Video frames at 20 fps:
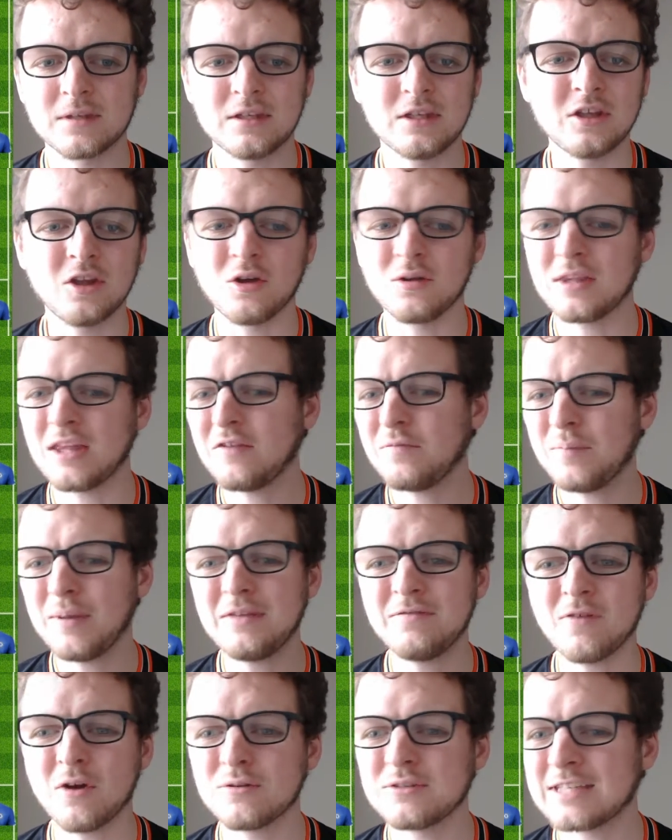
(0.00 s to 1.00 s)
you know, they've
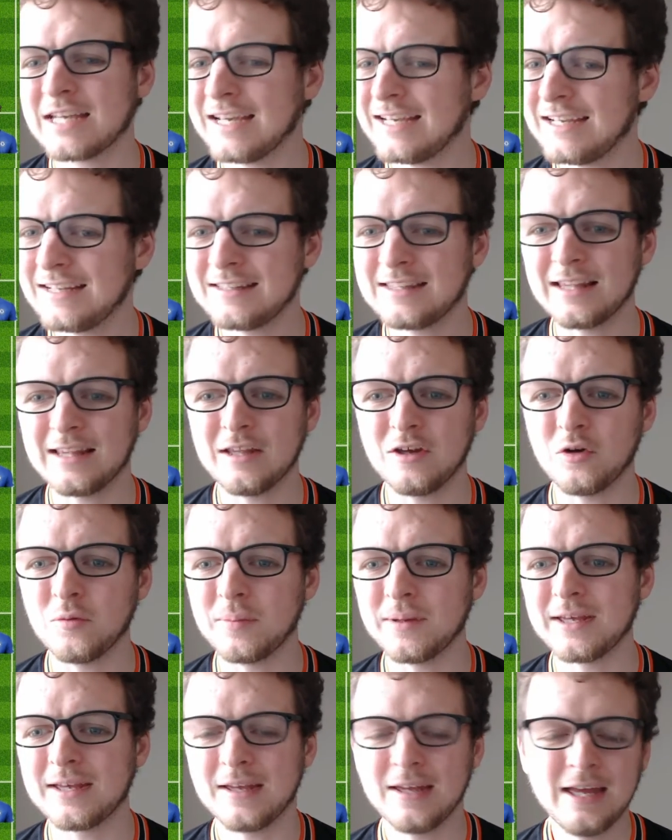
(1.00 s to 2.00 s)
been rotated a little
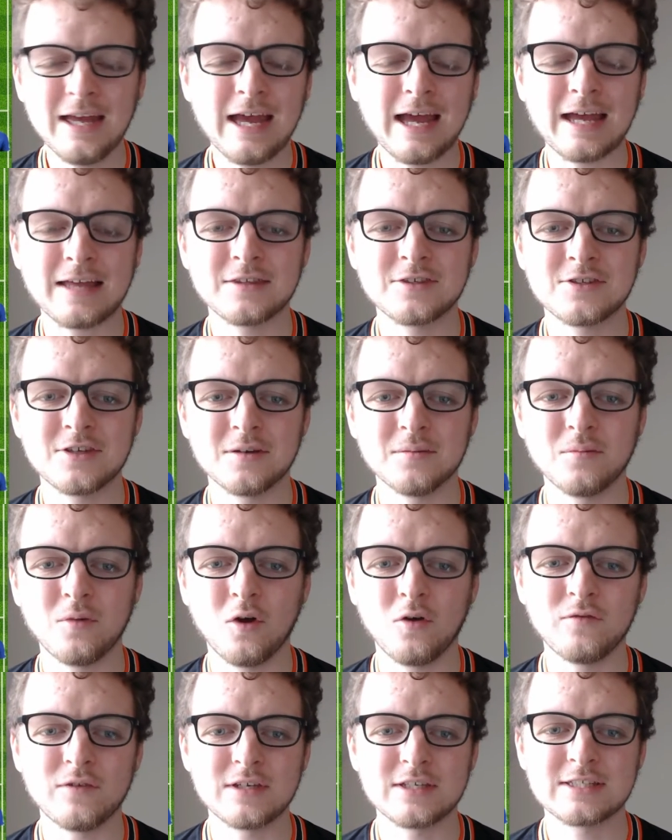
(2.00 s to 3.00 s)
bit, and
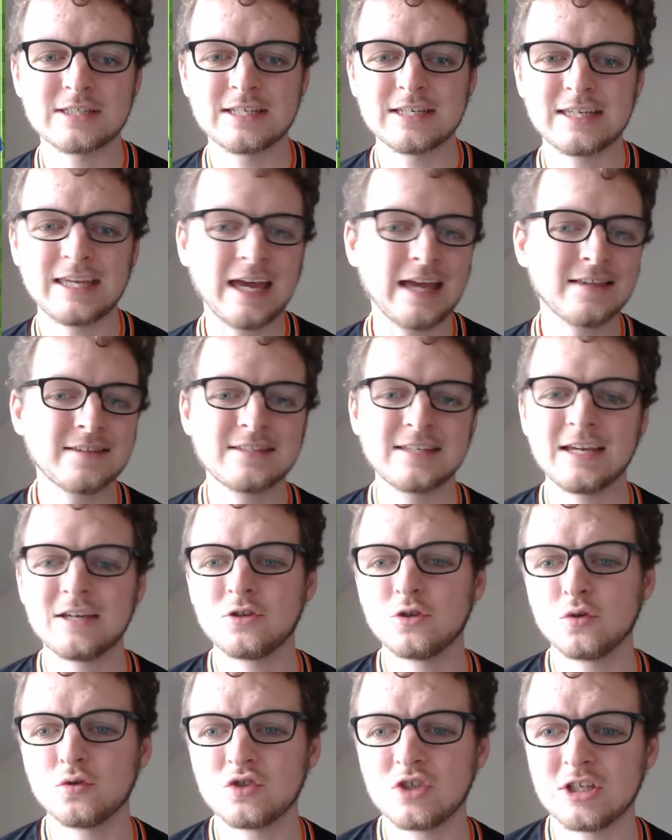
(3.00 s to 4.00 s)
obviously Kante
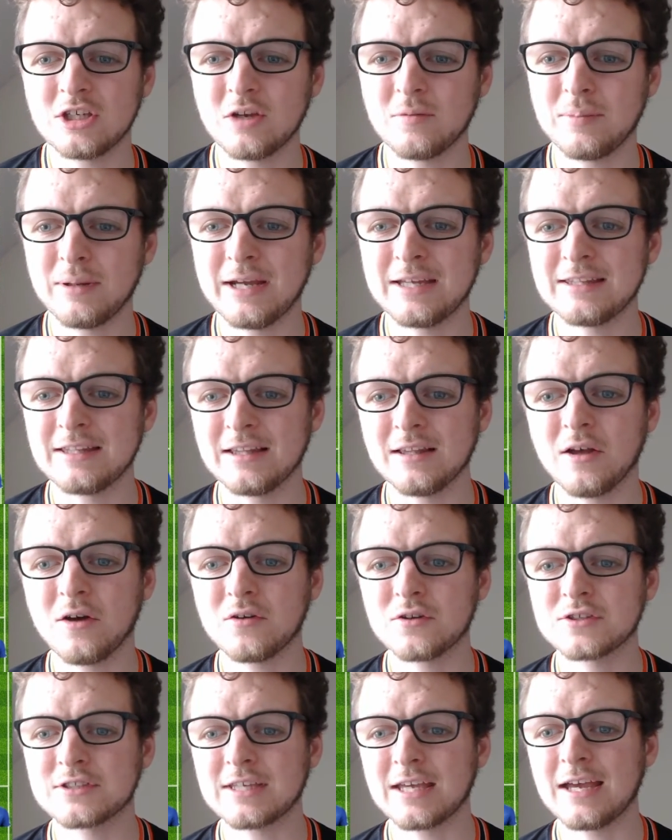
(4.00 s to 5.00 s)
and Jorginho played the
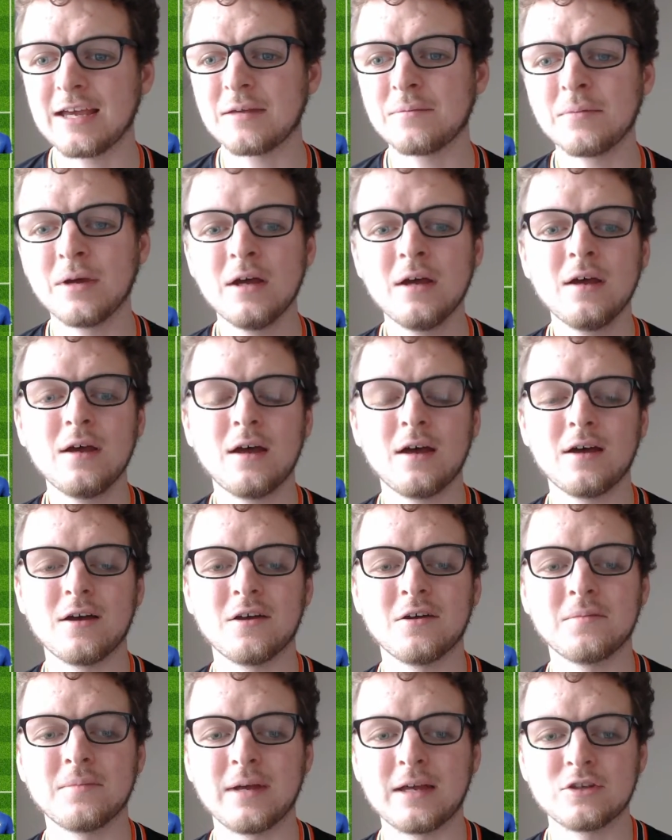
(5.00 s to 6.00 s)
last game,
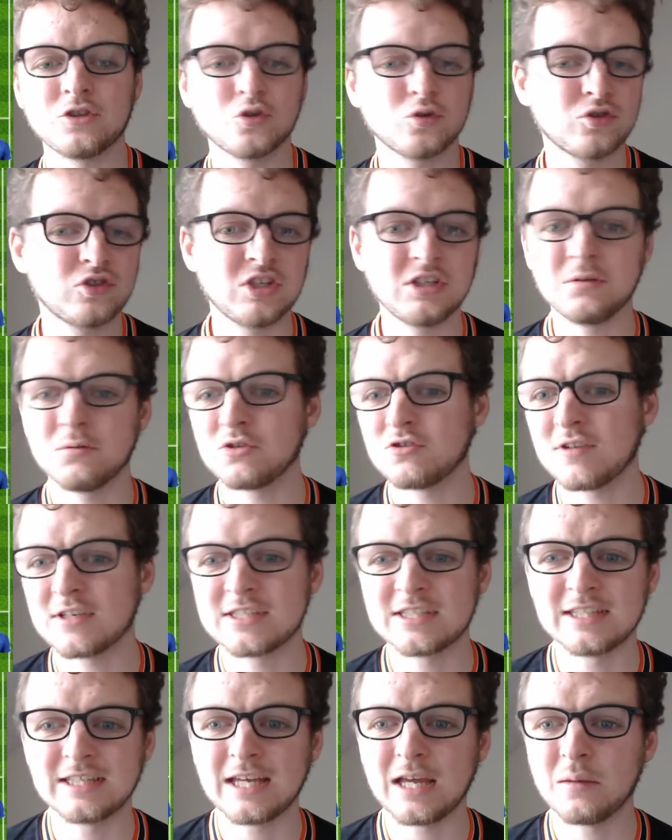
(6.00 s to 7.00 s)
and Jorginho was
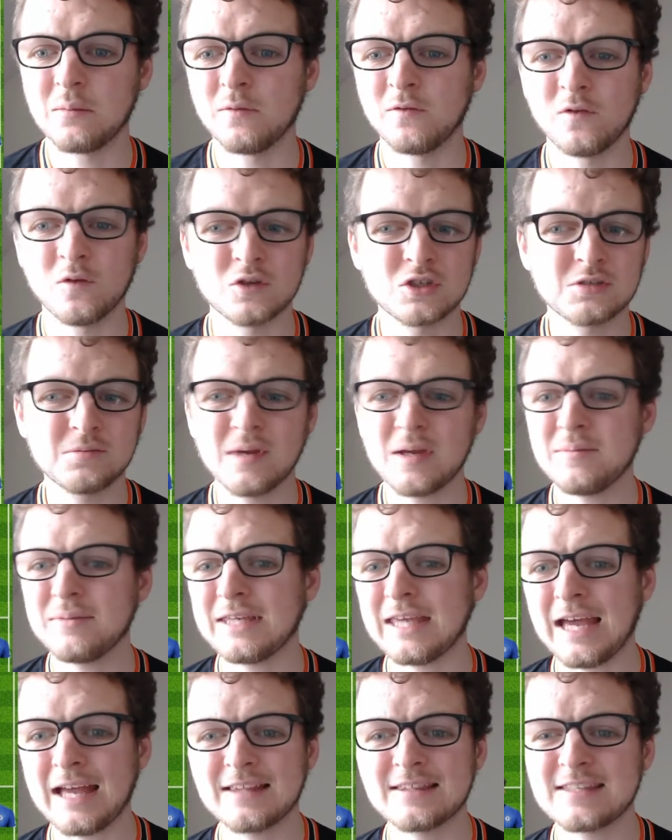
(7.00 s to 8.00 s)
rested the game before, so maybe
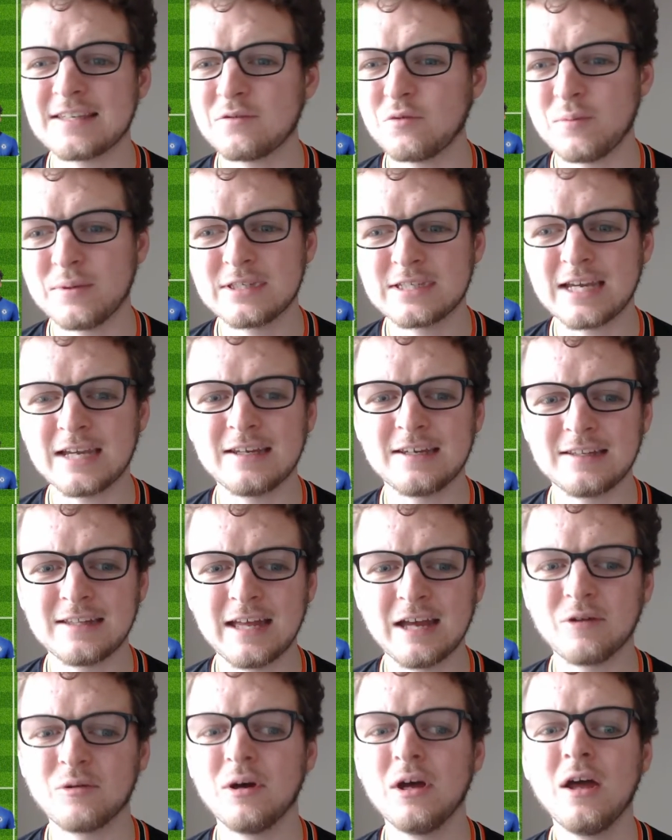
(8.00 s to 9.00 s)
Kante will be taken
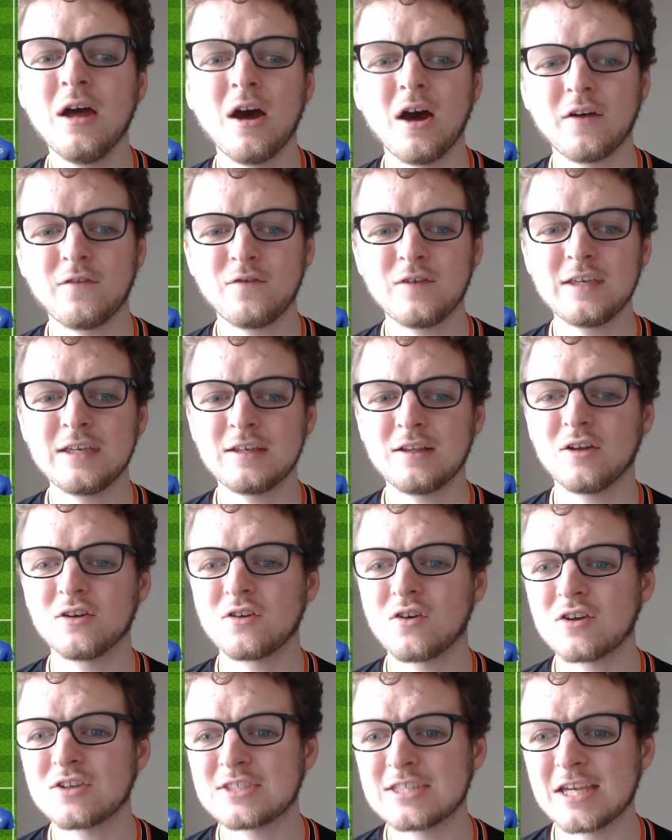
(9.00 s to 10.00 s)
out. I think,
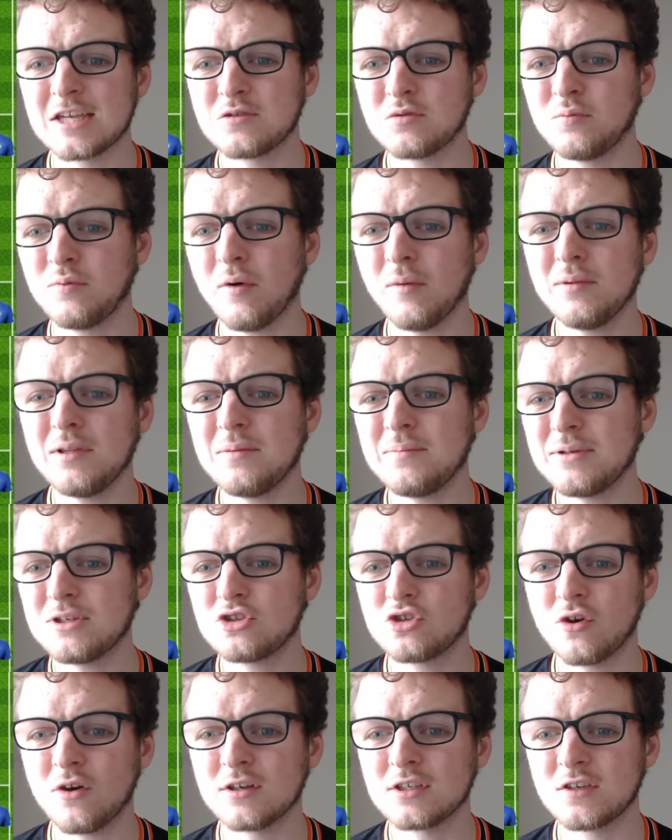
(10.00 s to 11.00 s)
like I said, we'll probably be
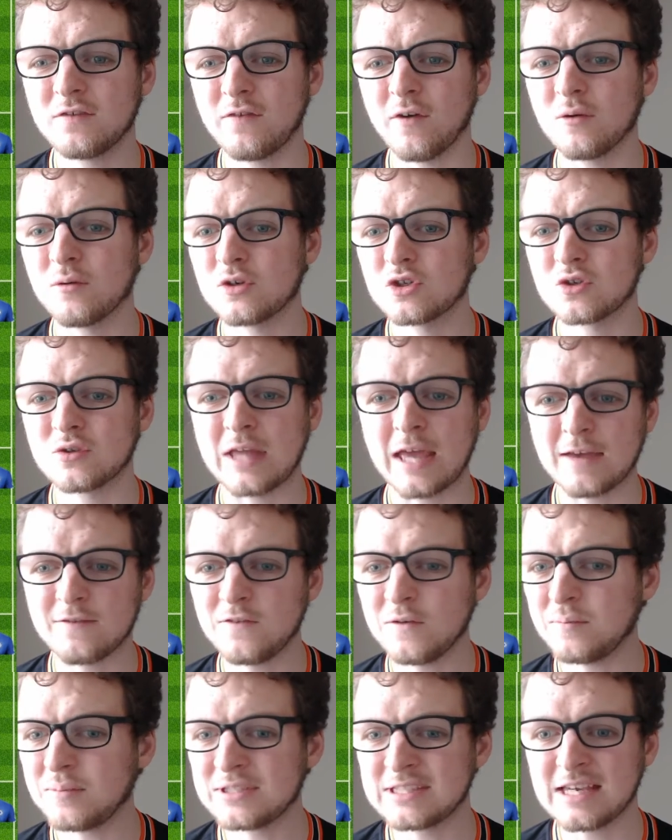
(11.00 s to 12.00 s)
trying to focus on
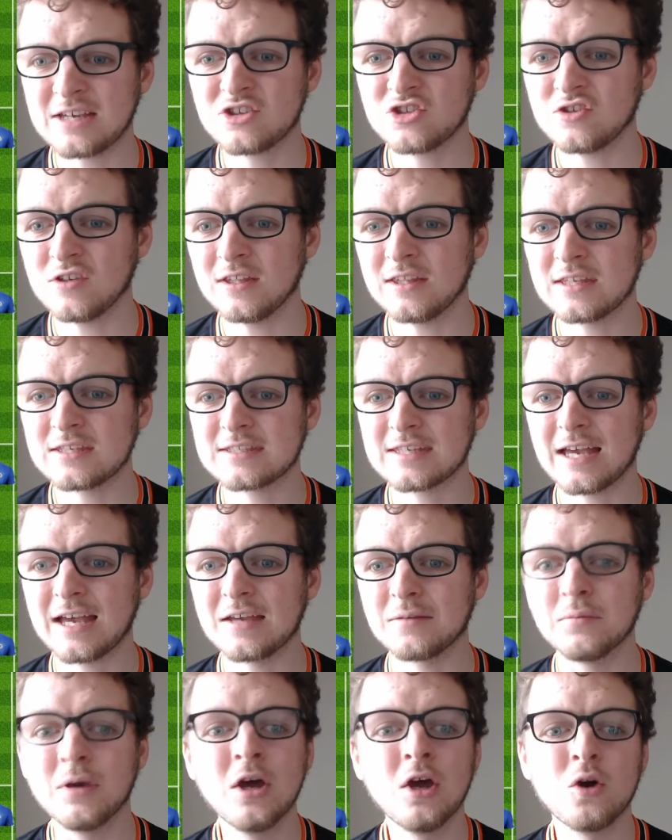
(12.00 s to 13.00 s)
heavy possession in this
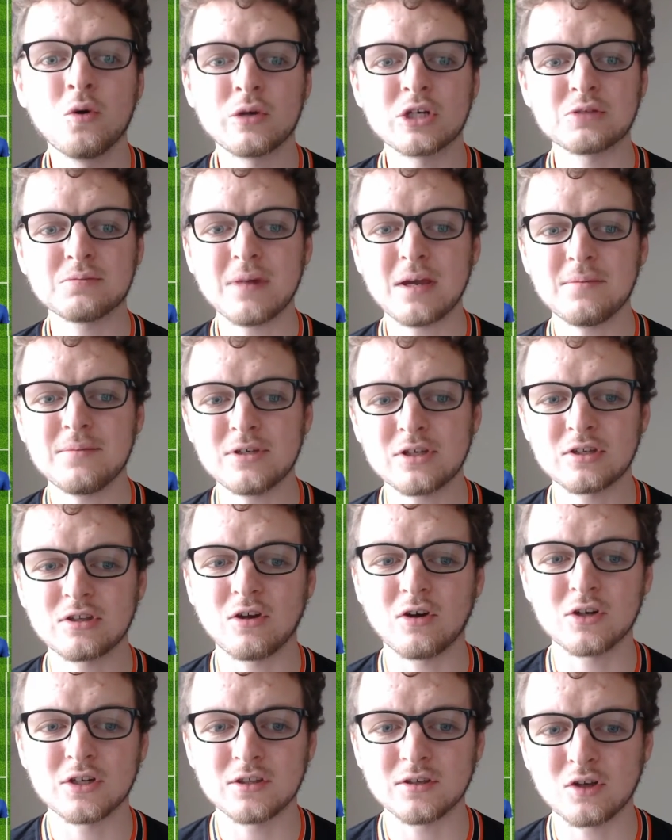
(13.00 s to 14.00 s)
game, which maybe you could
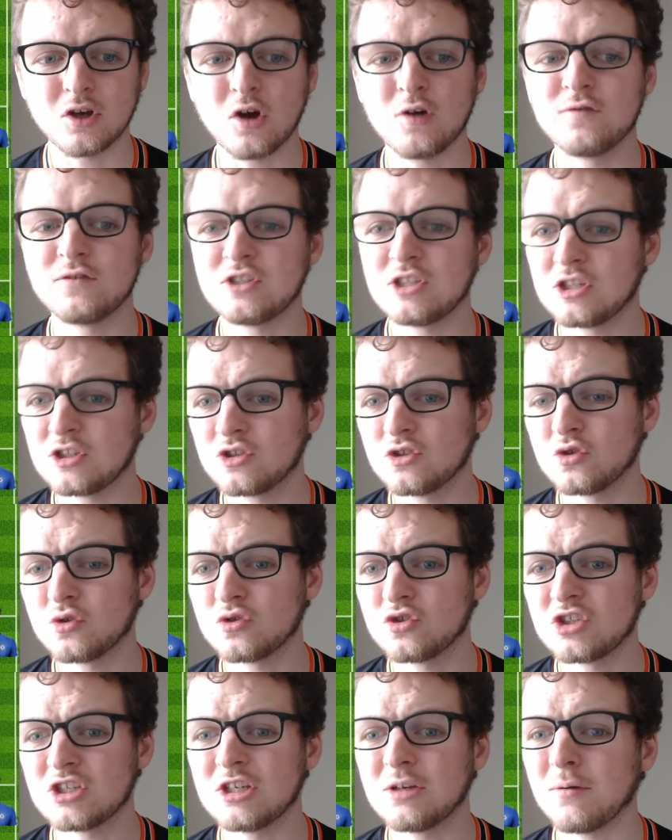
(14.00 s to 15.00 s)
argue that Kovacic and
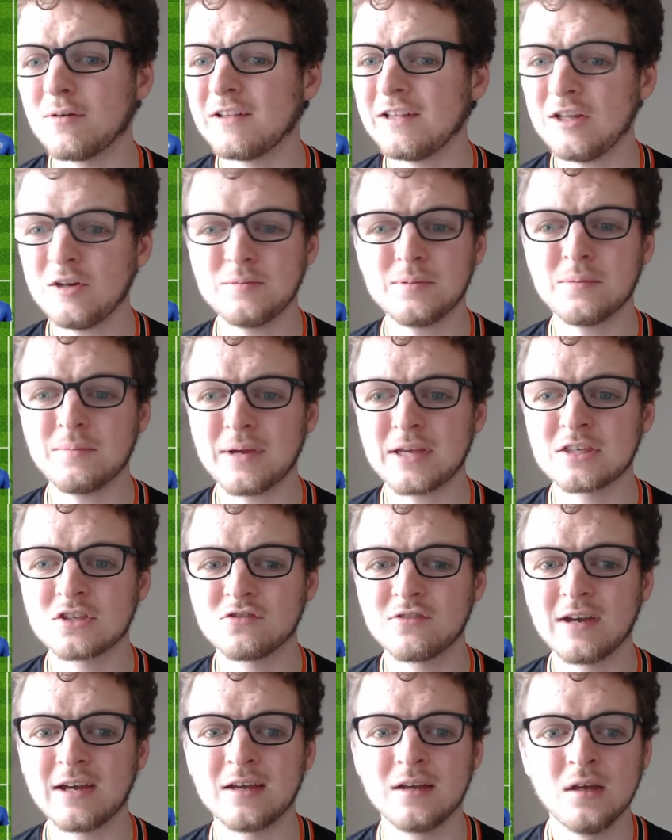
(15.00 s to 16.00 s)
Jorginho are a little bit
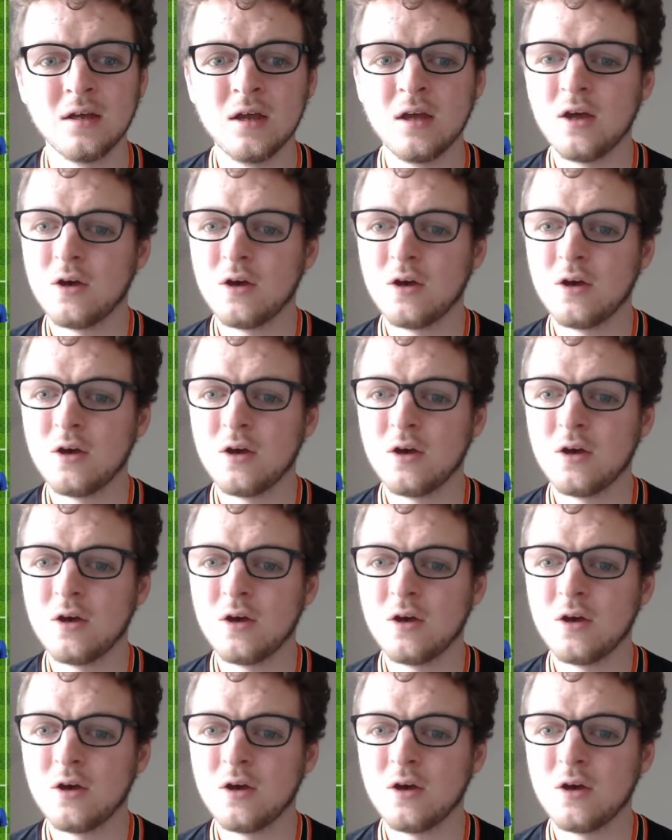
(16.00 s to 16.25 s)
better at.